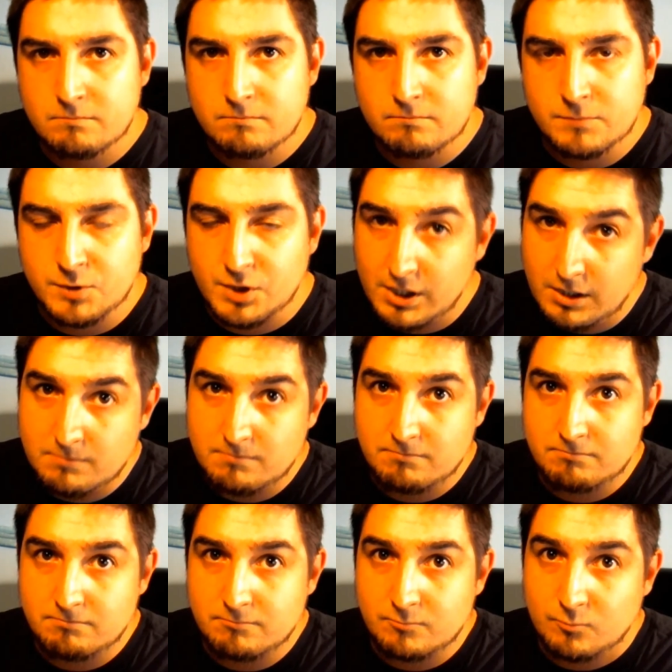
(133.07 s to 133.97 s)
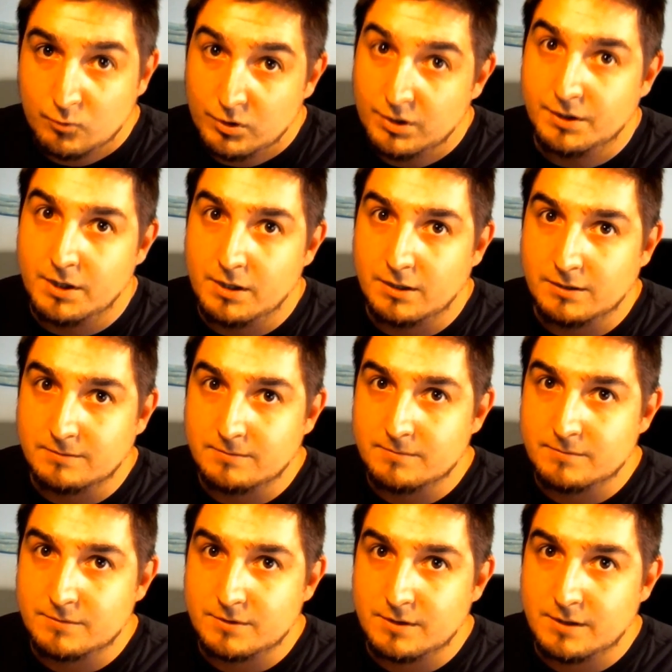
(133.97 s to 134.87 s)
See? Real dog.
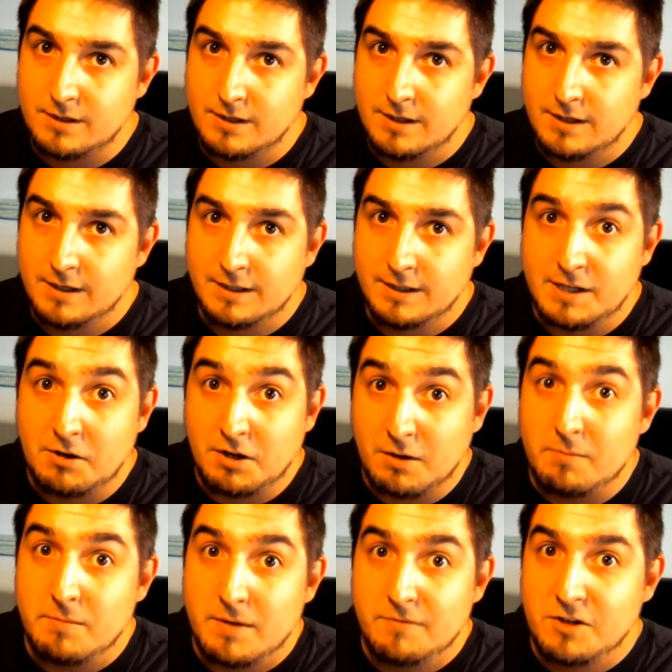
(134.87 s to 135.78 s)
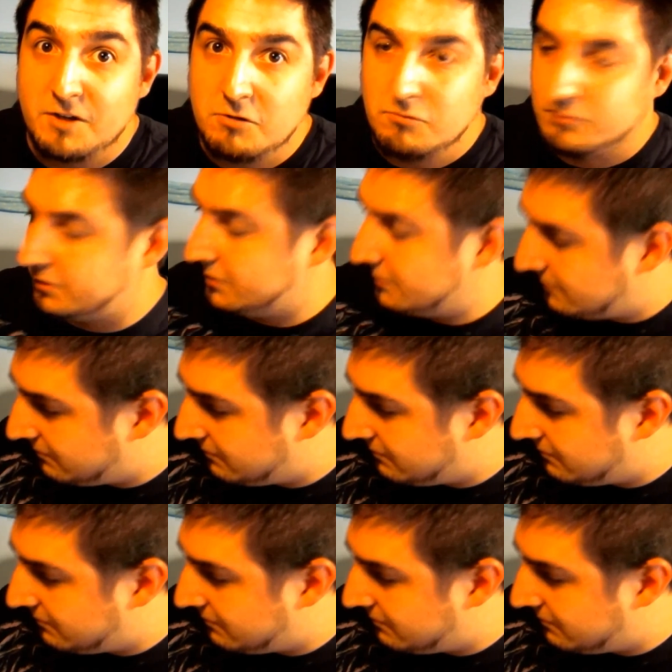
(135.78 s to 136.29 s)
Now give me my views!